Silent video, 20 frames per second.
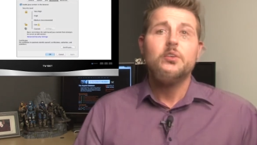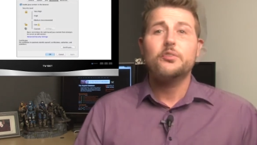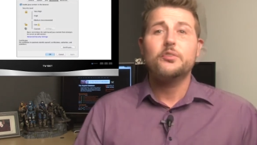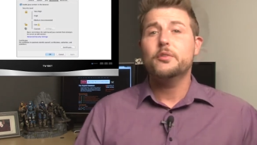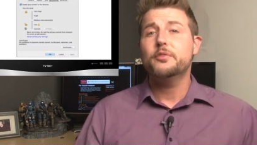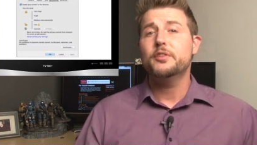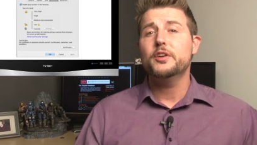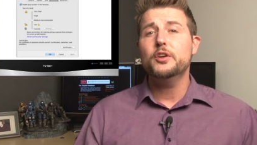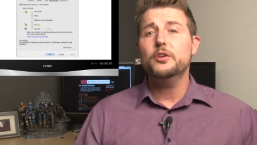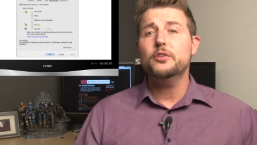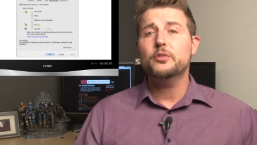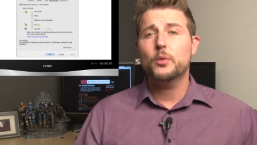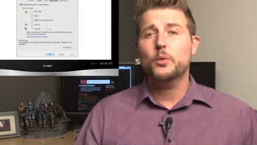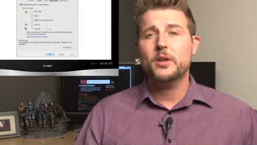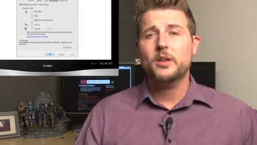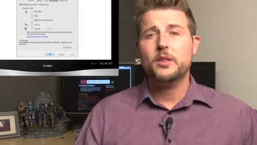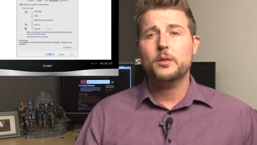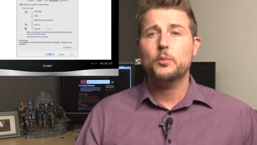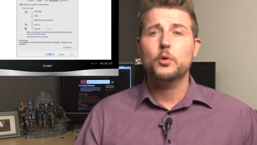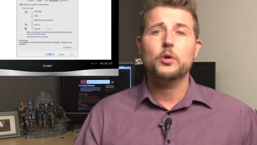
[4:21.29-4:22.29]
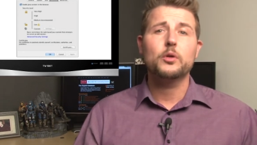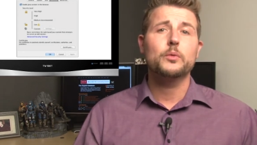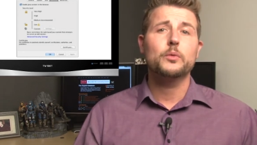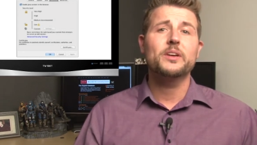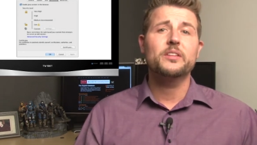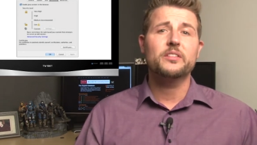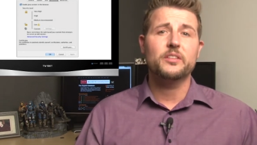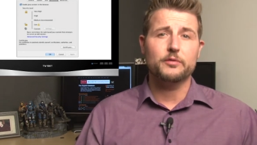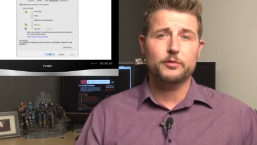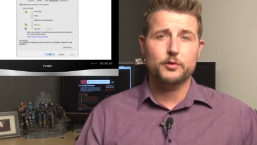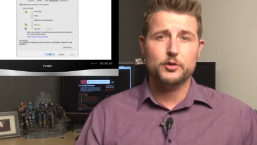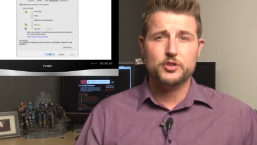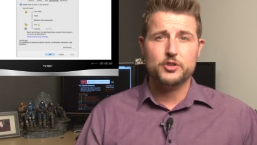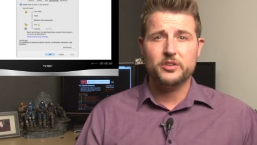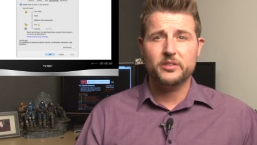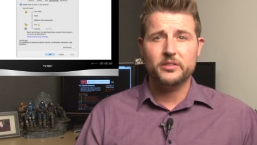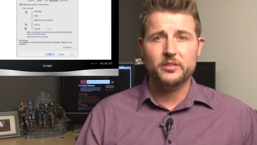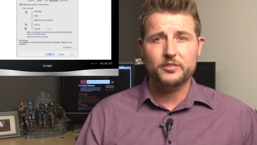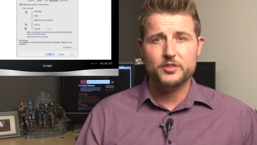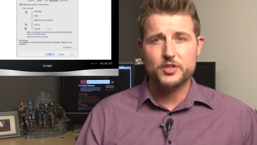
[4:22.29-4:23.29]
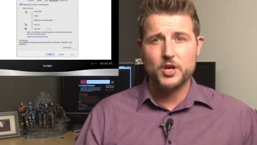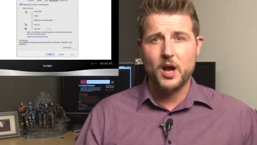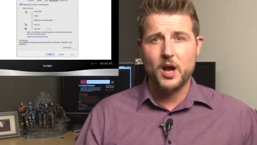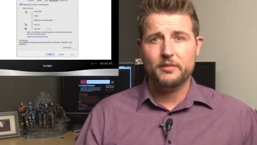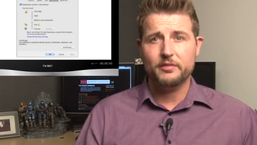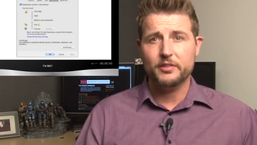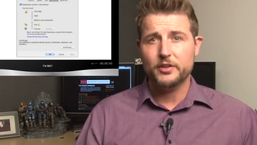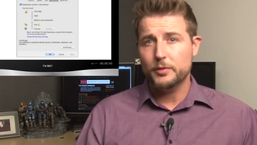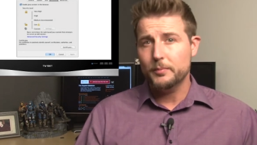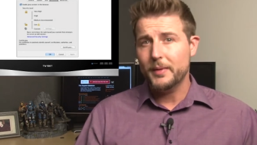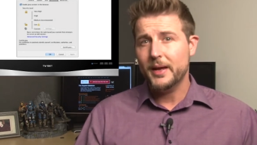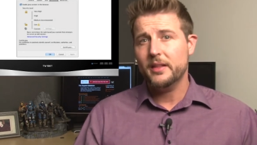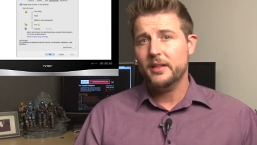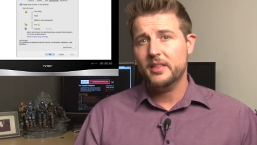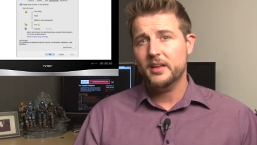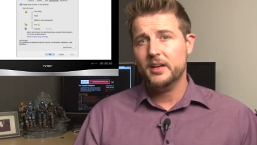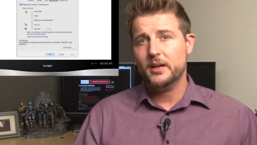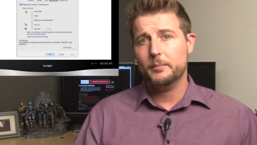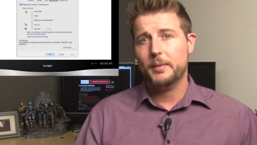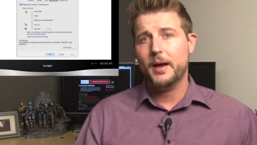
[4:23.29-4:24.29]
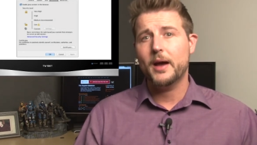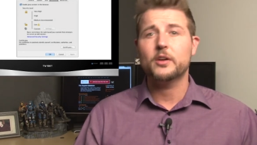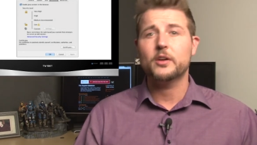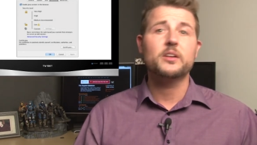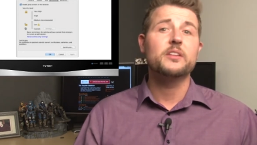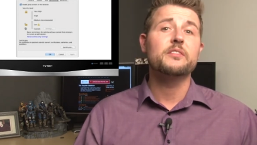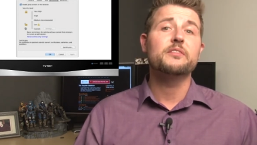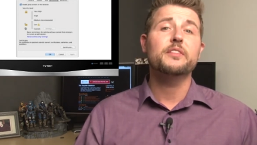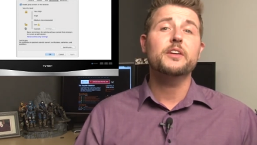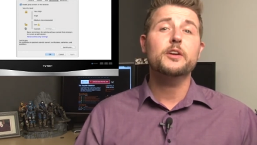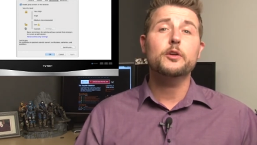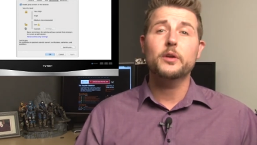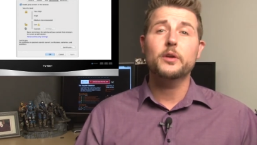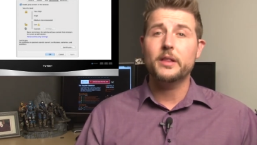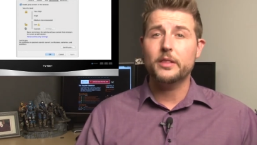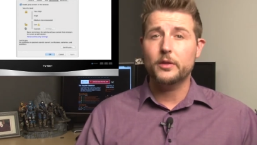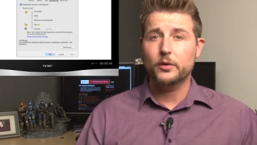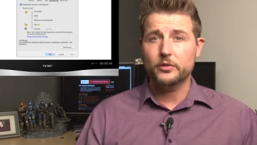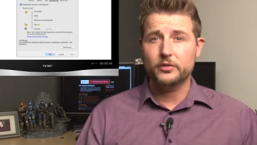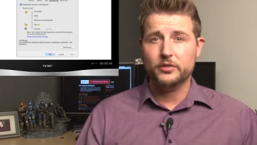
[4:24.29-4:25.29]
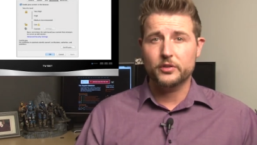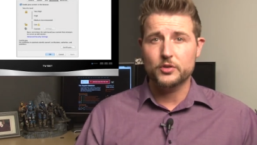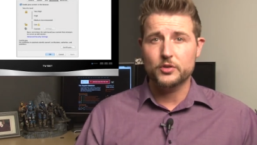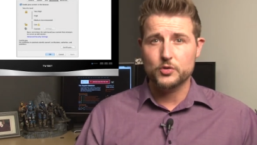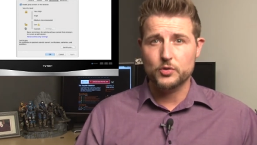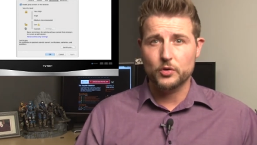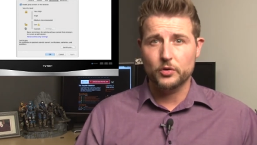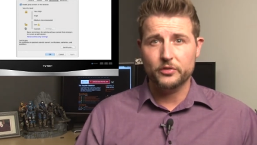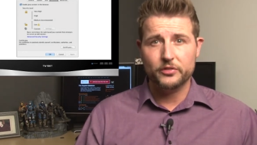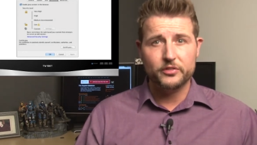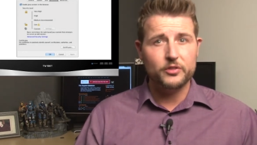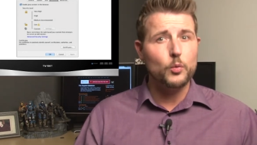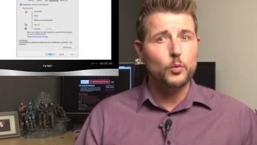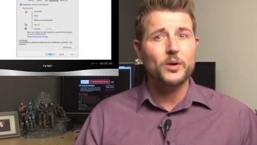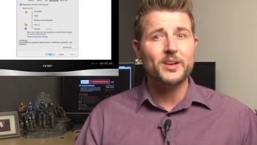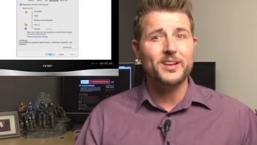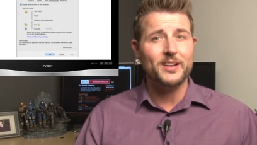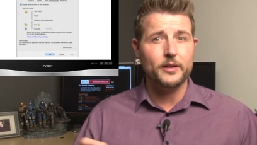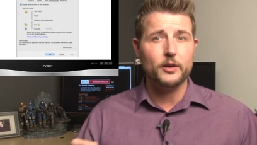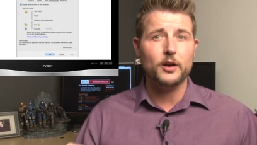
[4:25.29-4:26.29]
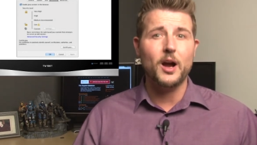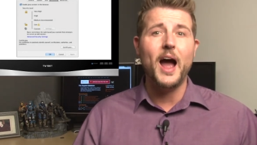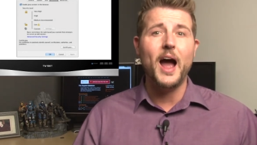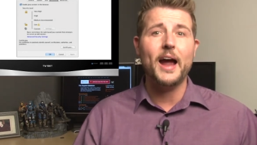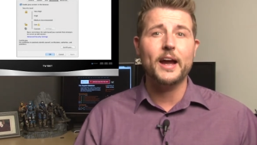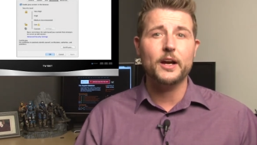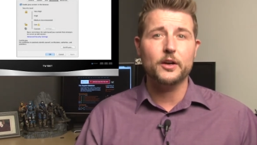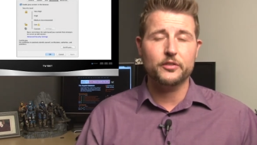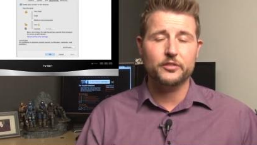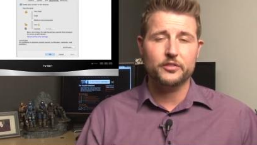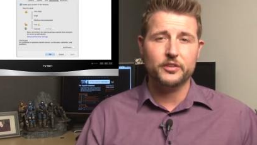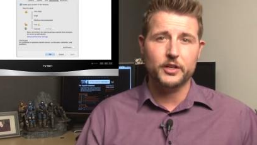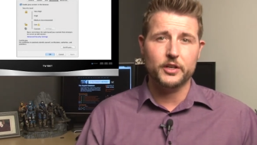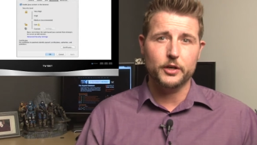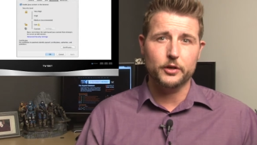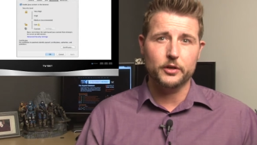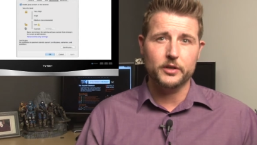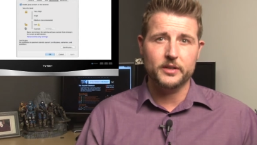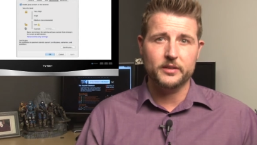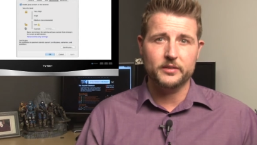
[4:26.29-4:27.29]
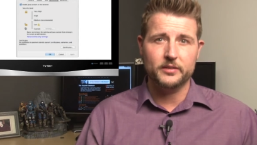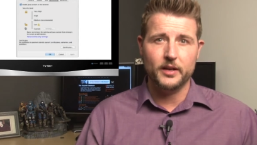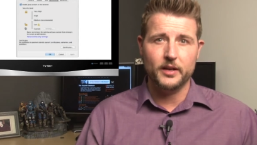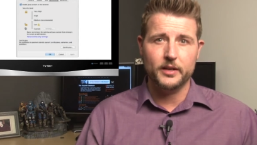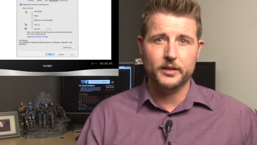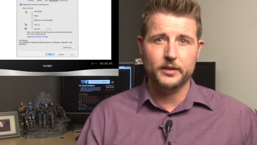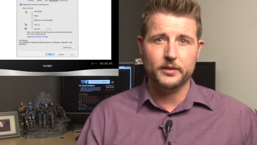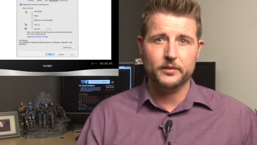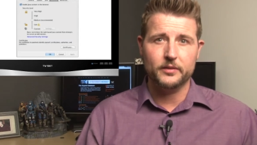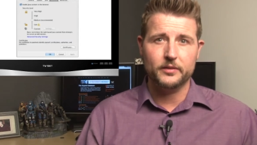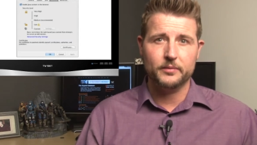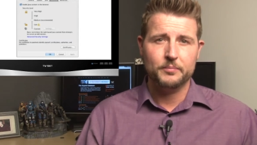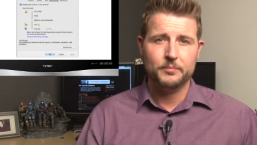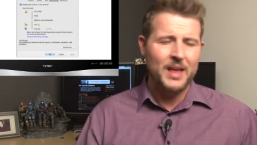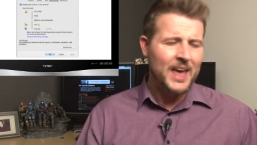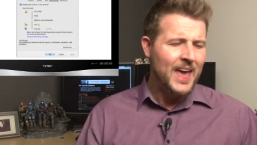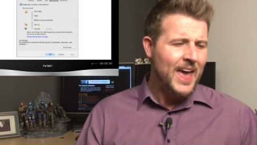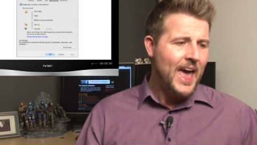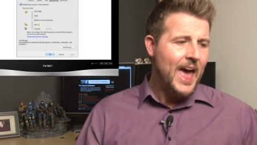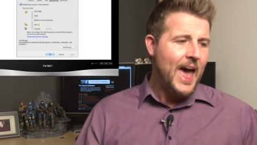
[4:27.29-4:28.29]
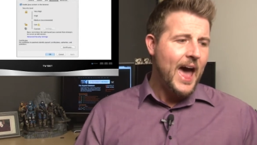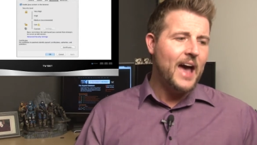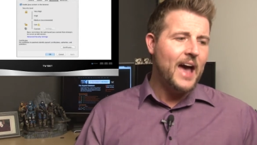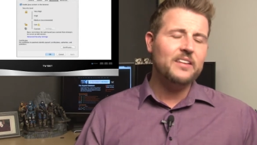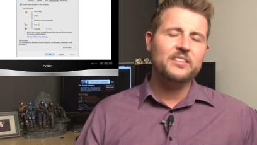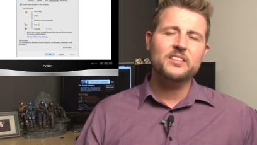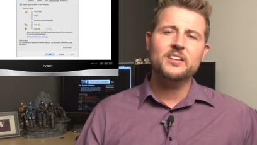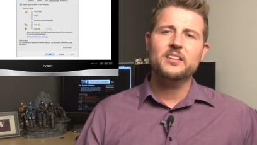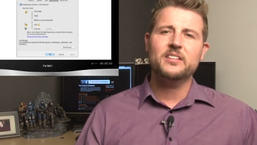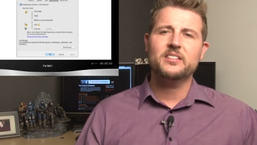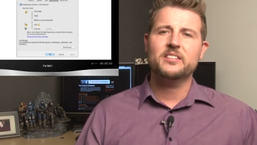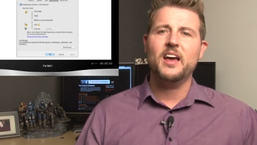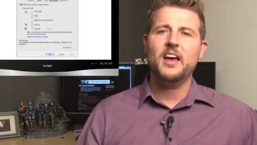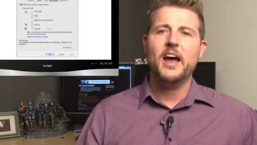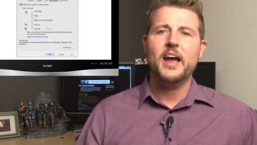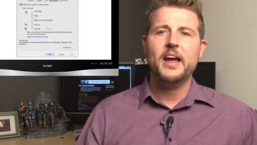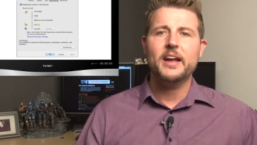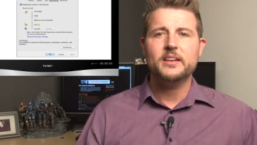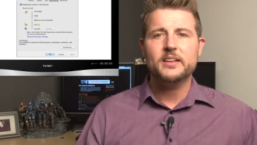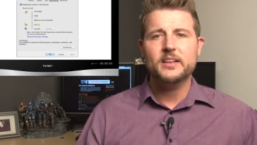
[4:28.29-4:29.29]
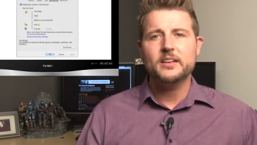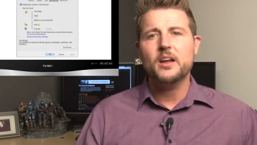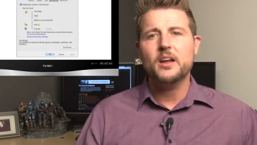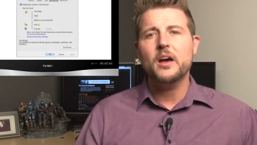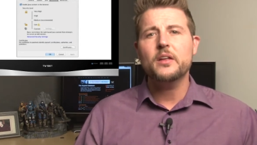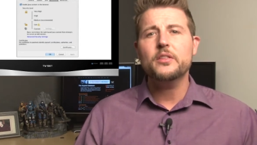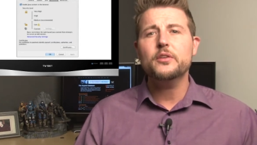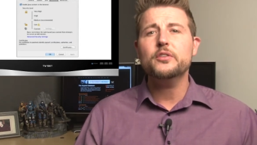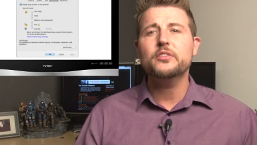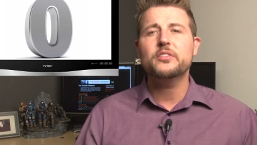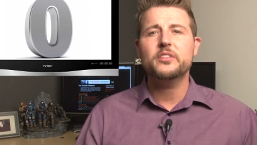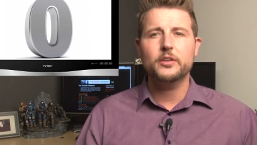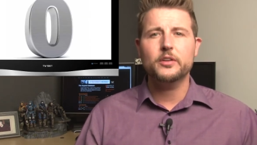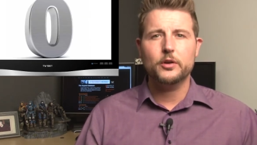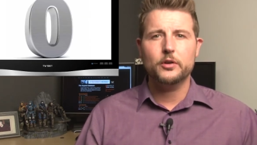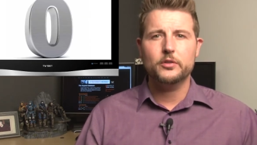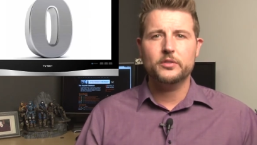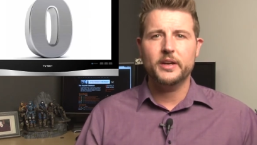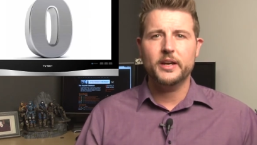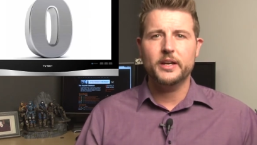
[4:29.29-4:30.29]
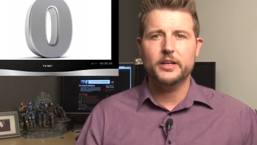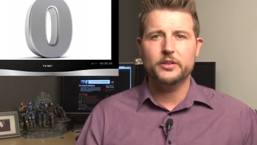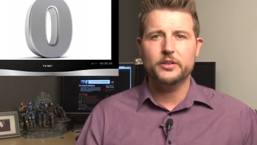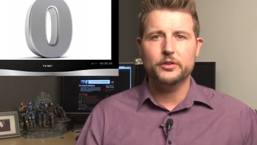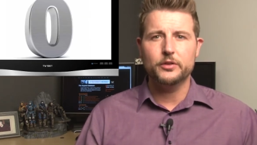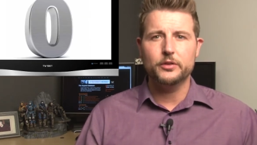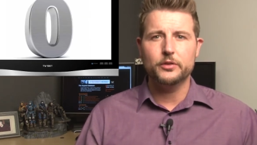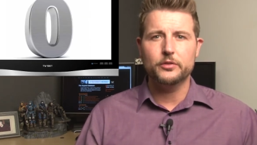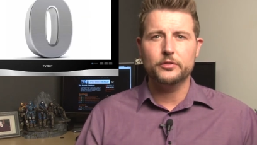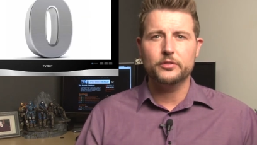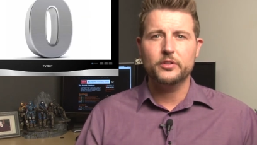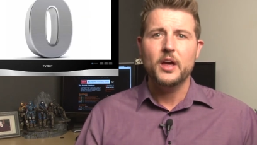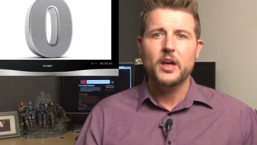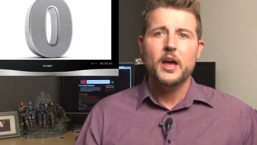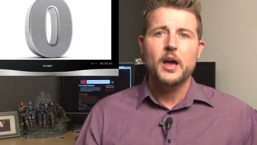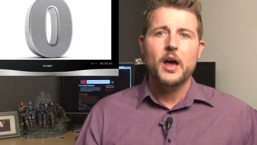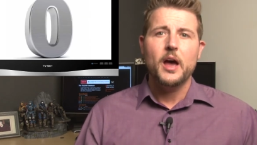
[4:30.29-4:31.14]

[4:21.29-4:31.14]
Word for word: So if you use one of the more recent versions of Java, you may think about configuring those controls to one of their higher security settings. As an aside, in other zero-day news,